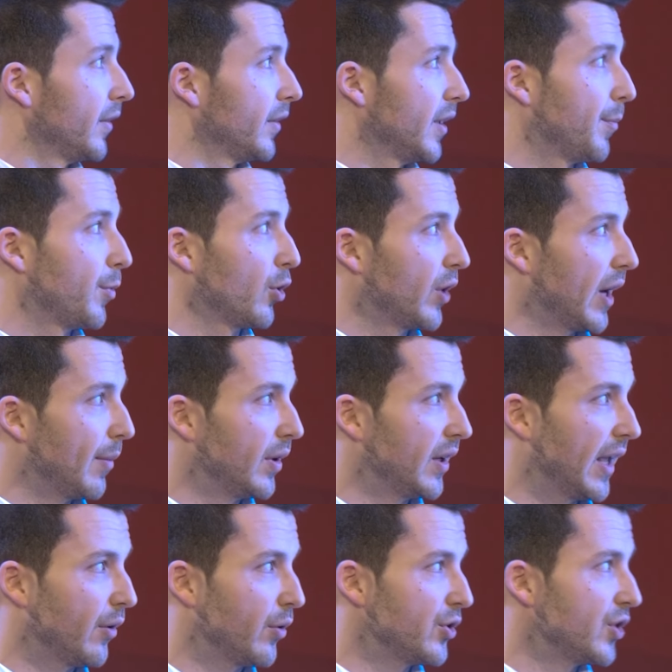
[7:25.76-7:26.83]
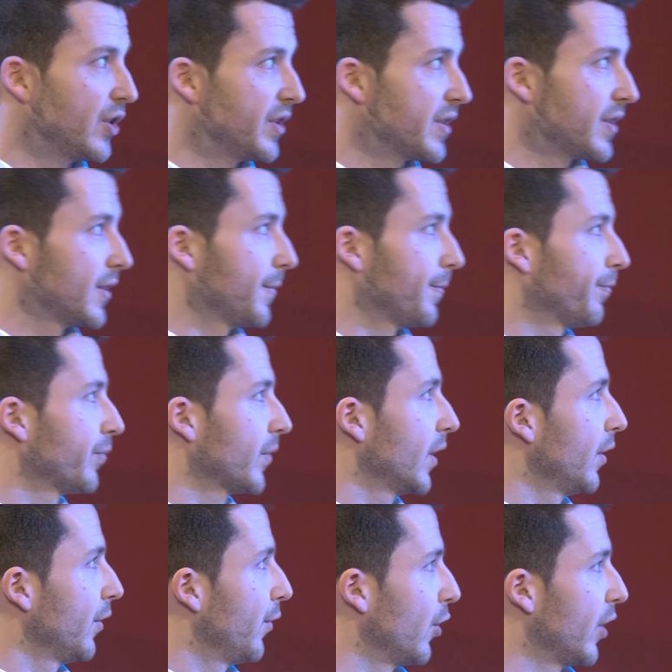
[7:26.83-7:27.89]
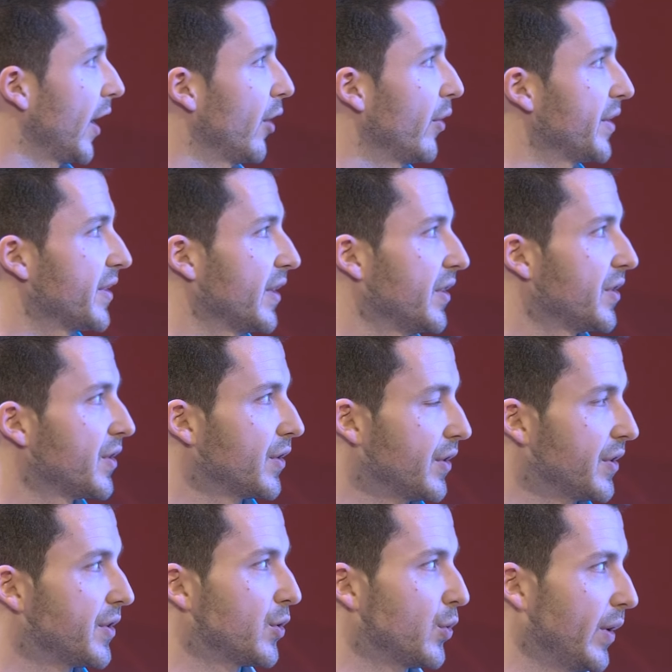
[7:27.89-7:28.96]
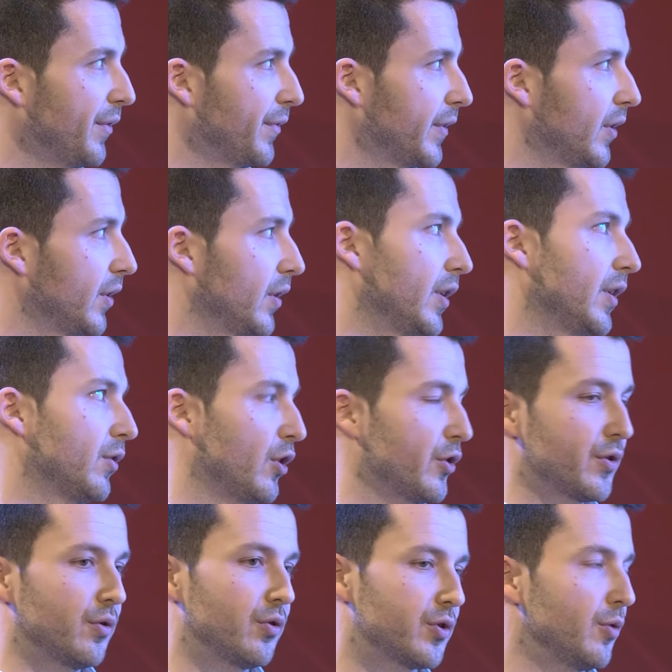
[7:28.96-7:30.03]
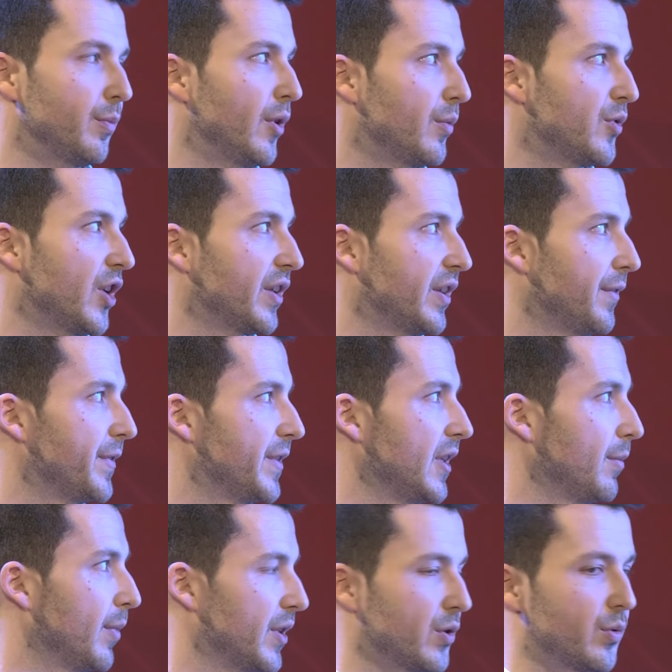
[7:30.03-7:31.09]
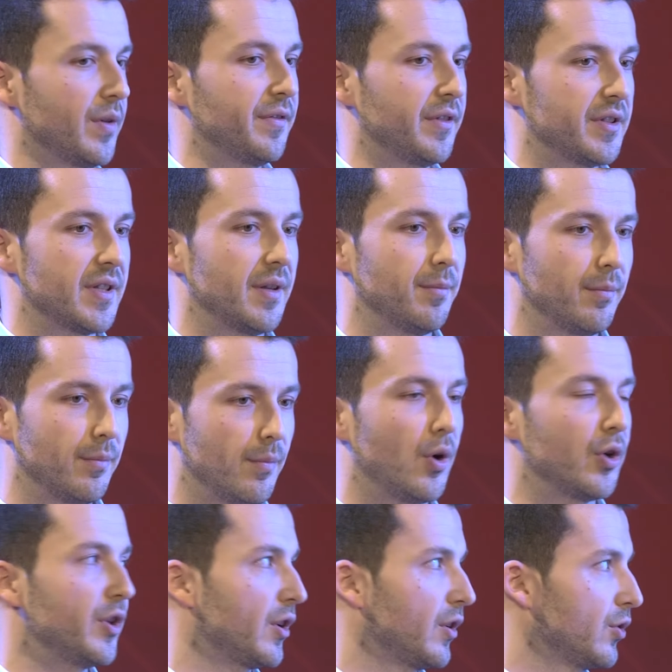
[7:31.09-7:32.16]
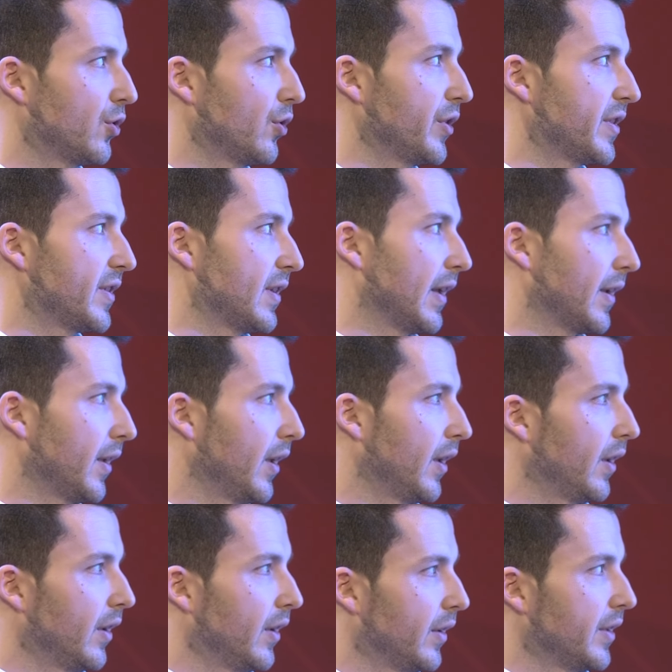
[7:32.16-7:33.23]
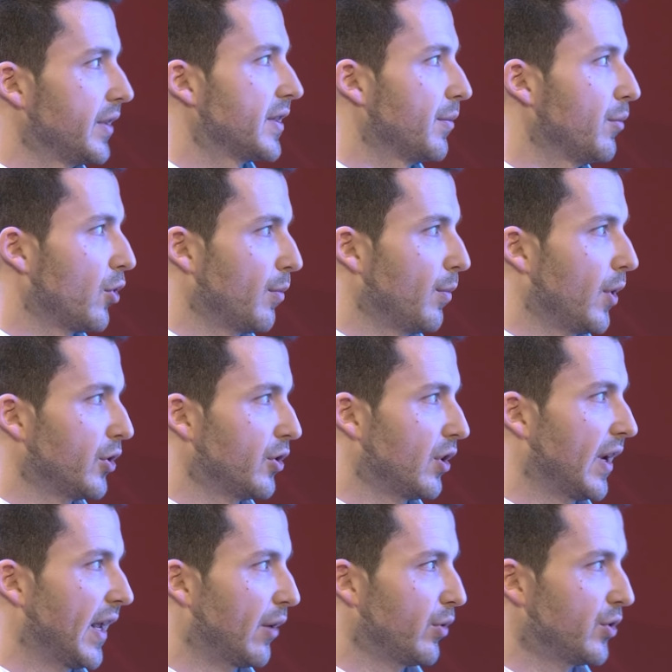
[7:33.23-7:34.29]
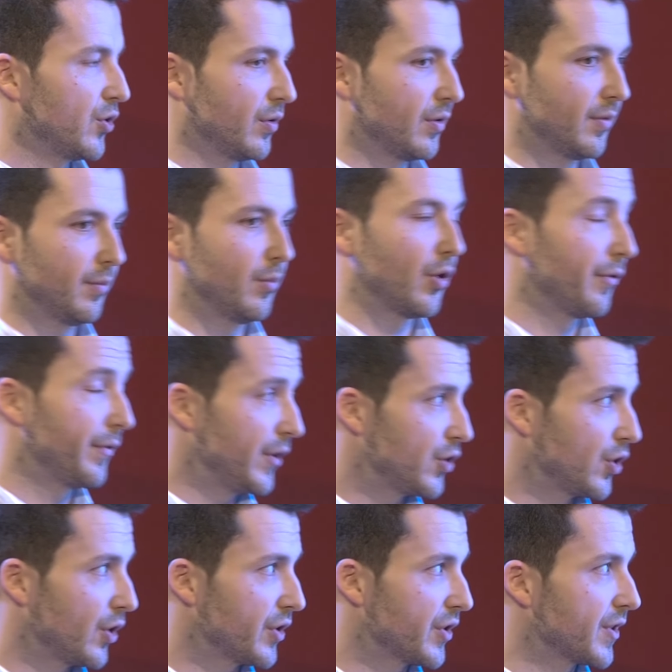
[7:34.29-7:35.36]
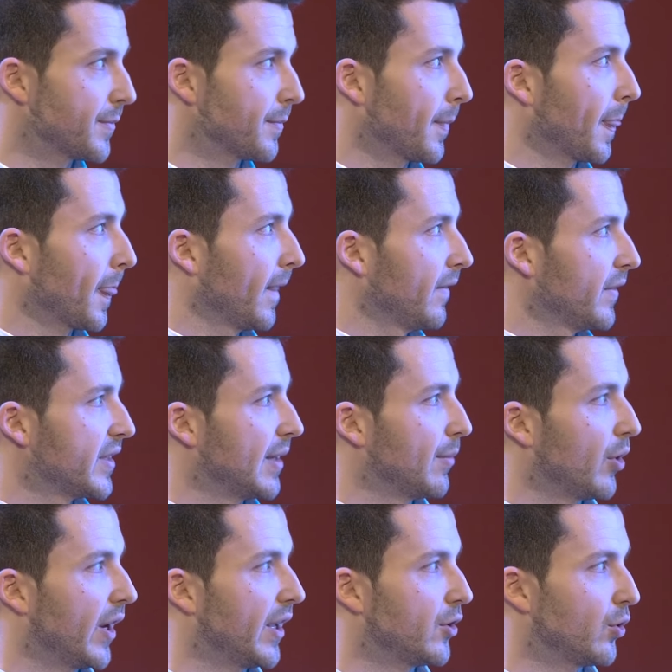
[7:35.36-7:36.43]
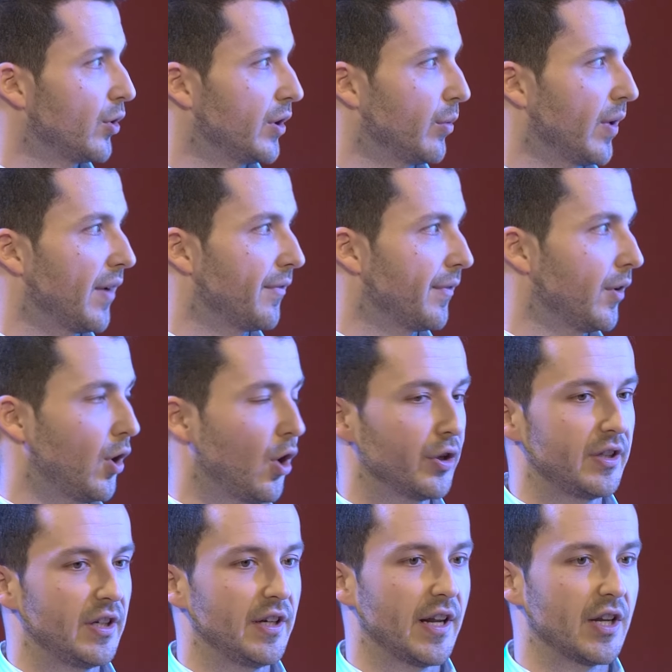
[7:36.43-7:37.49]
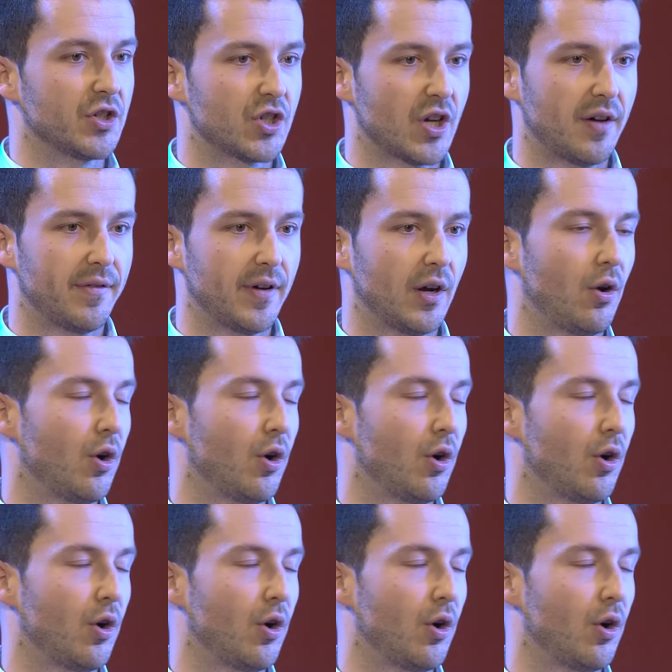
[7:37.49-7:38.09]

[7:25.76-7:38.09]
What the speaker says: The programming languages, on iOS, it's Swift. It also used to be Objective-C, but Swift is the modern choice. Like, it's a more modern language with more features. Same on Android, we have Kotlin and Java.